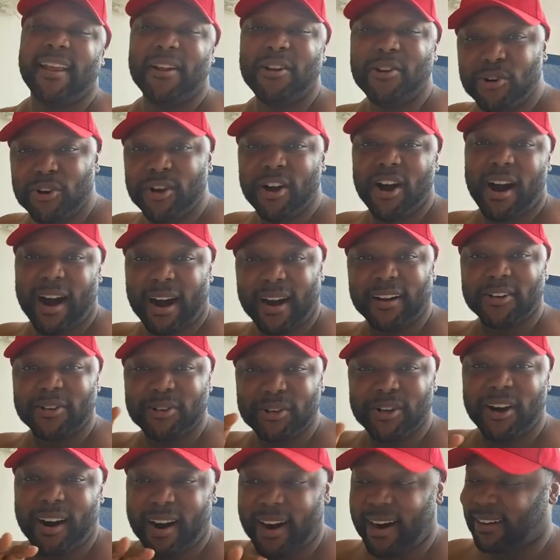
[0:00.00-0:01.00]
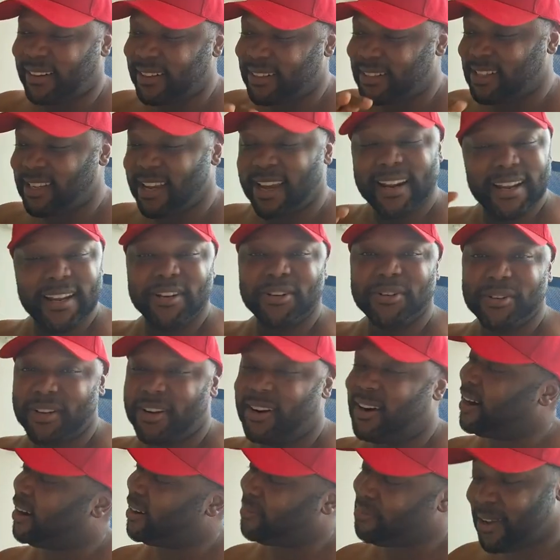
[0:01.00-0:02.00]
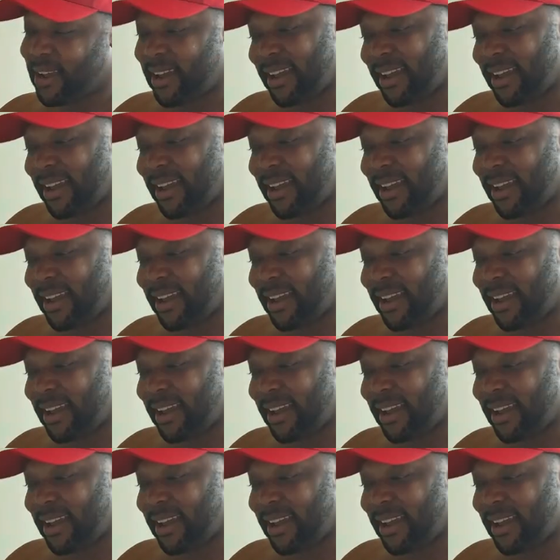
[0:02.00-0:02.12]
the New York, the city, New York,